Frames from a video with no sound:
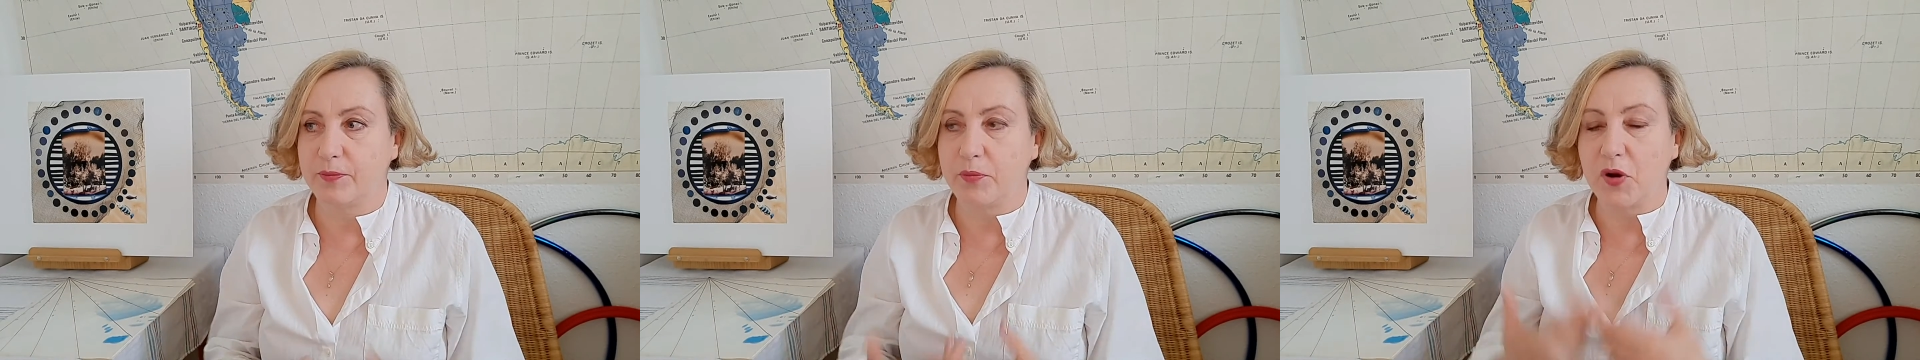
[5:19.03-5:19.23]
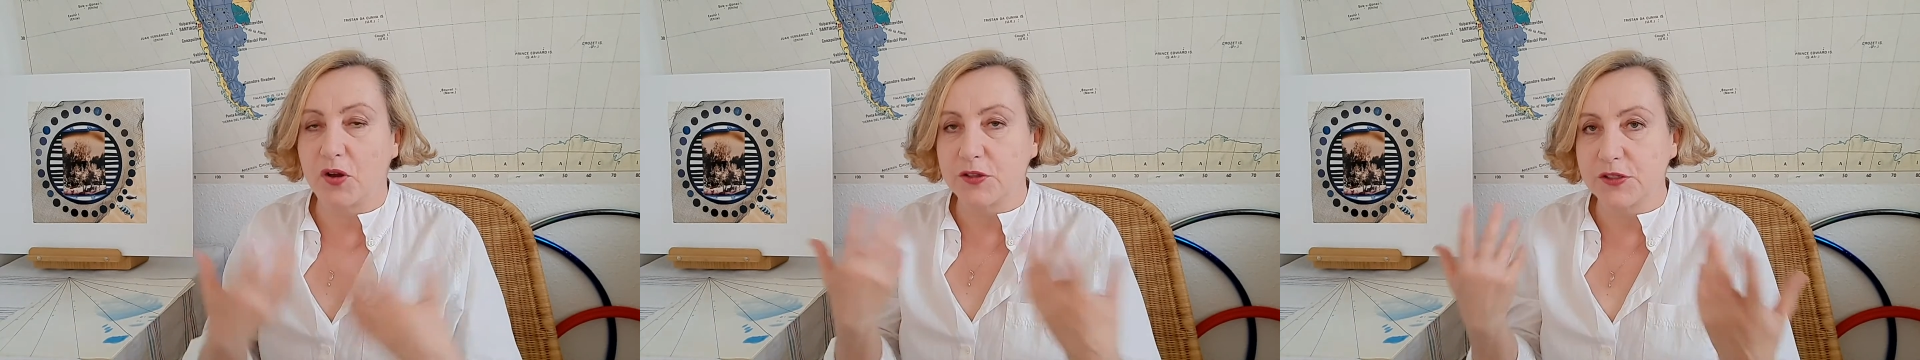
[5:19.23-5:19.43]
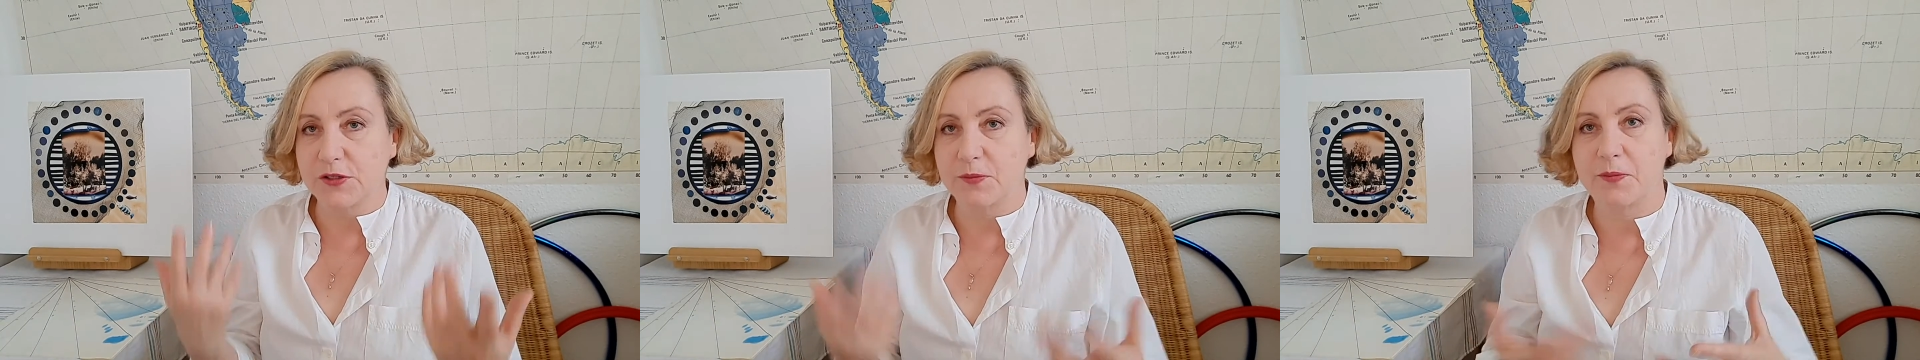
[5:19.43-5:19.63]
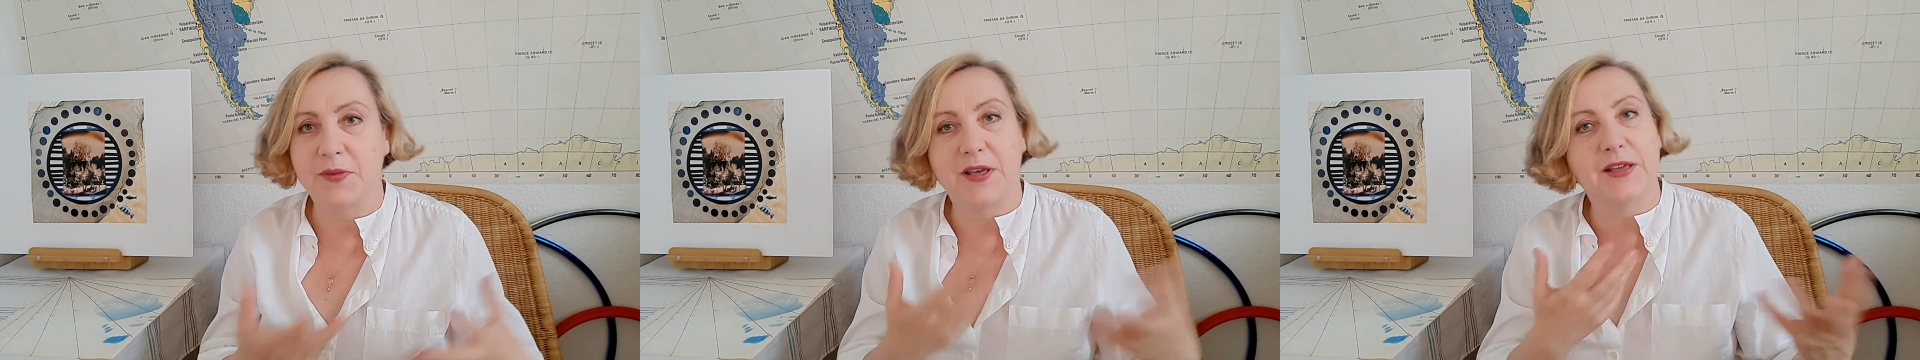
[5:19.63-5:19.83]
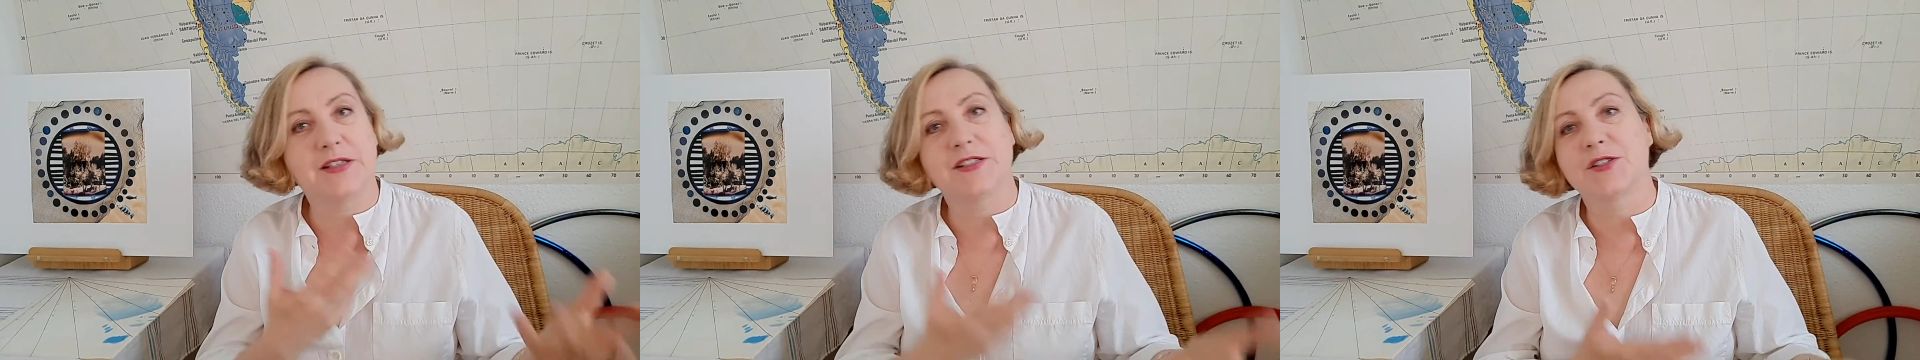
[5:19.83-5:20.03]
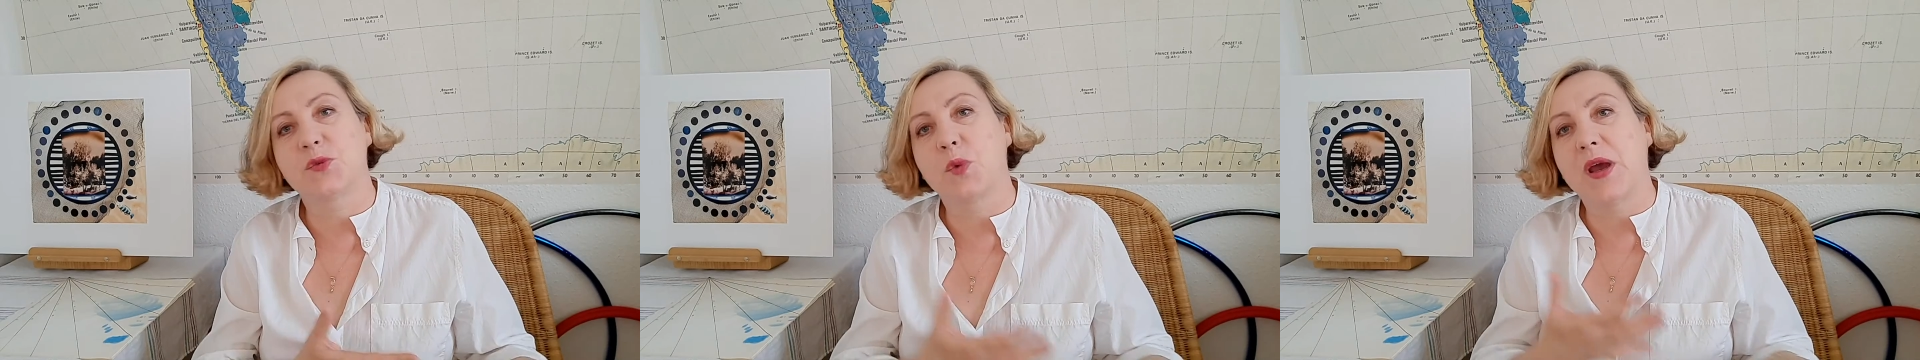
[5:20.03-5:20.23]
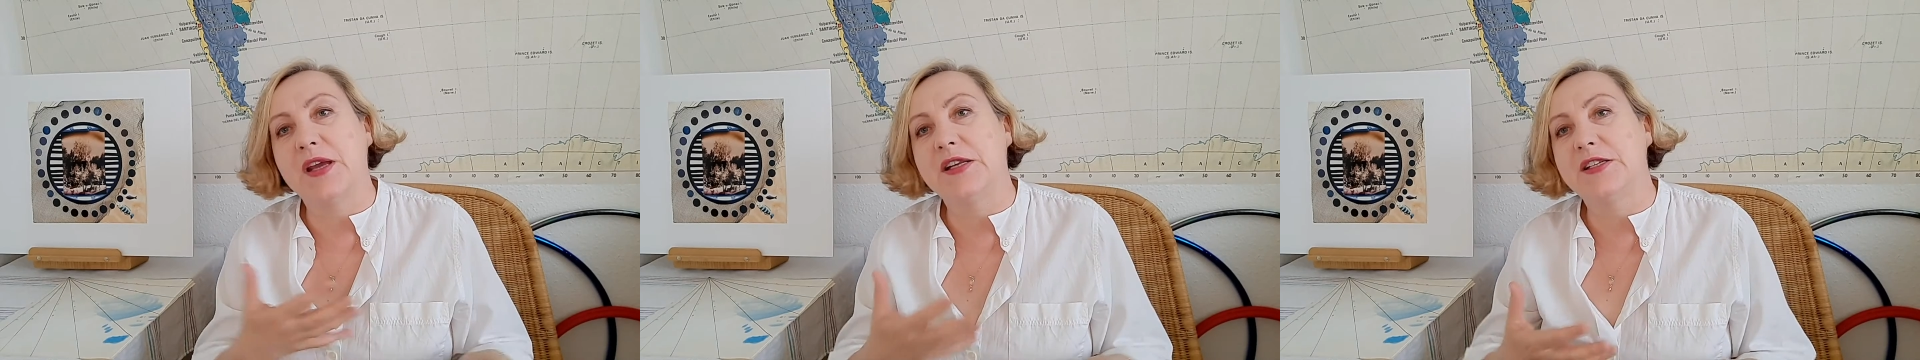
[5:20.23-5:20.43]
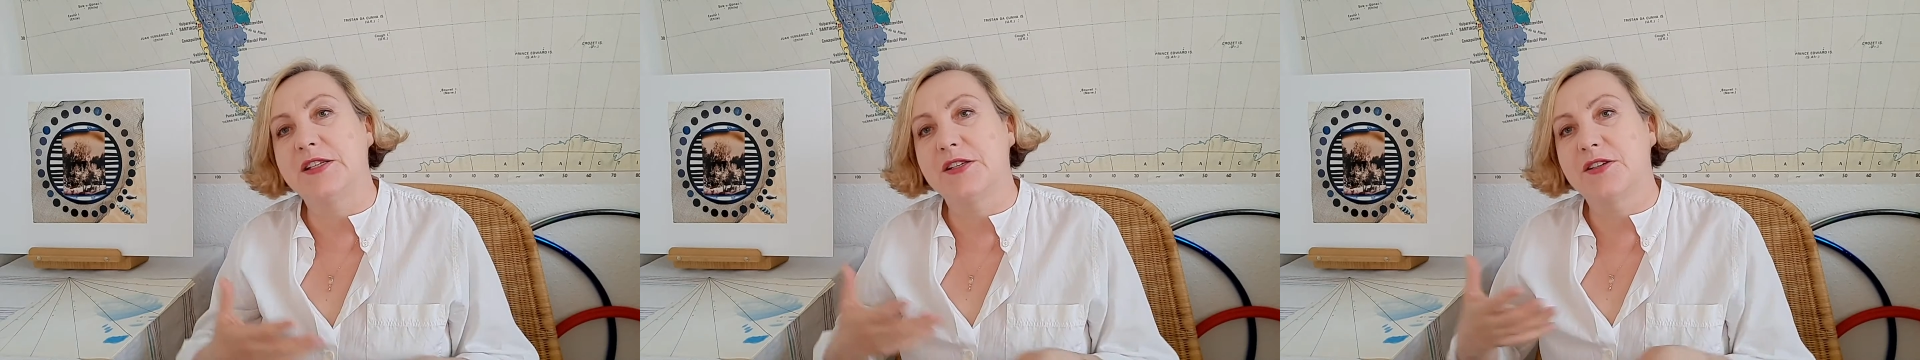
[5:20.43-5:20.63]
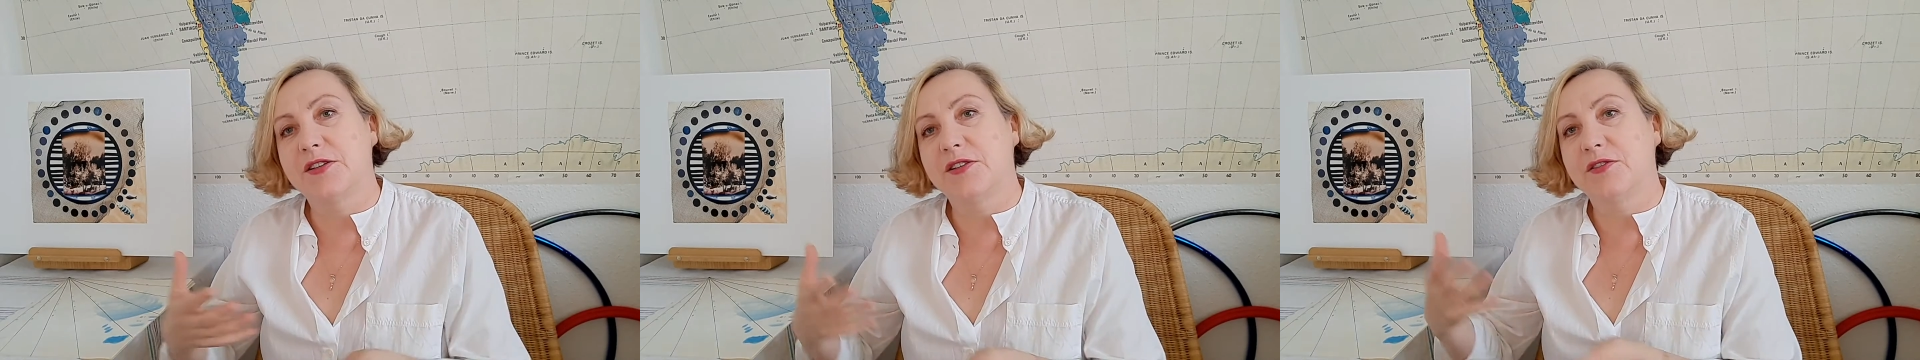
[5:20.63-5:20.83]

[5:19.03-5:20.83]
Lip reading: blossom. They just waited